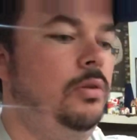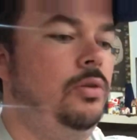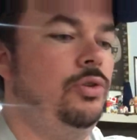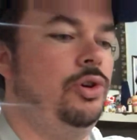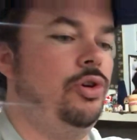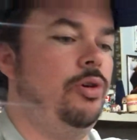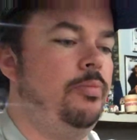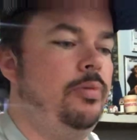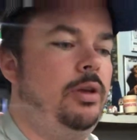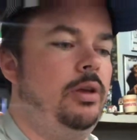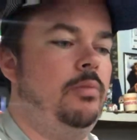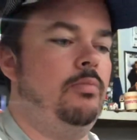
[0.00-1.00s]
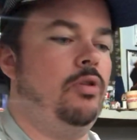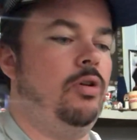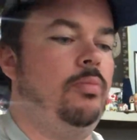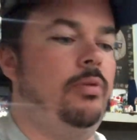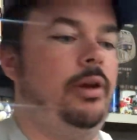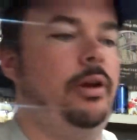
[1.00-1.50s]
Good European
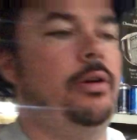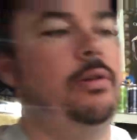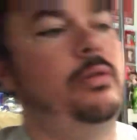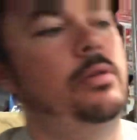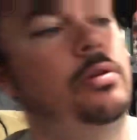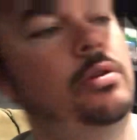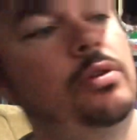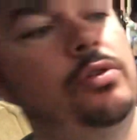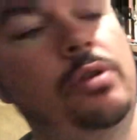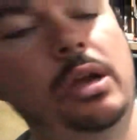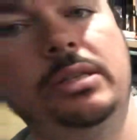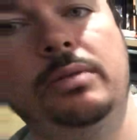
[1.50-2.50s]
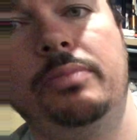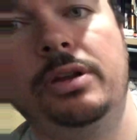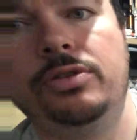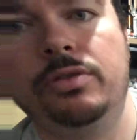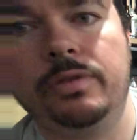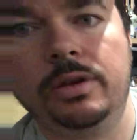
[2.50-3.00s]
ball player, Drazen
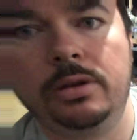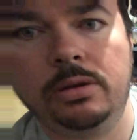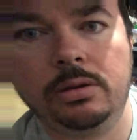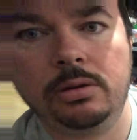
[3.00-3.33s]
Petrovic,